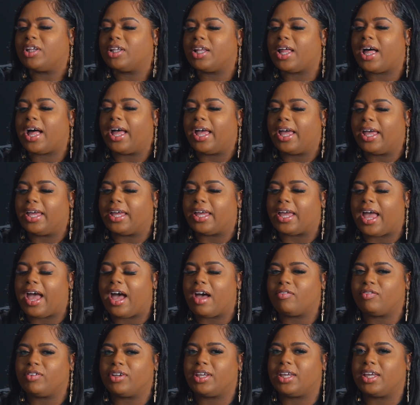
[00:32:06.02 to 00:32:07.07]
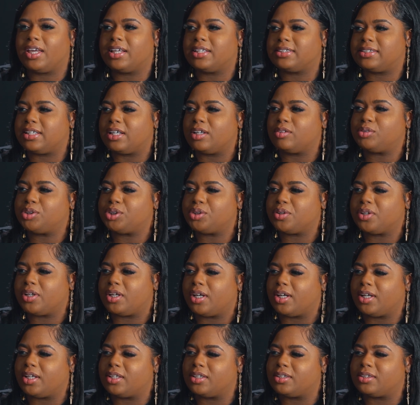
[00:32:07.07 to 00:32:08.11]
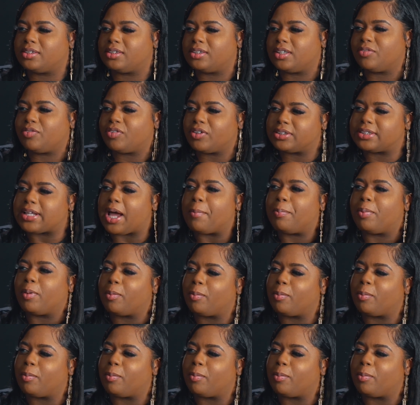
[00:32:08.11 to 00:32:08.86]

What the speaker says: like having kids gives you a different type of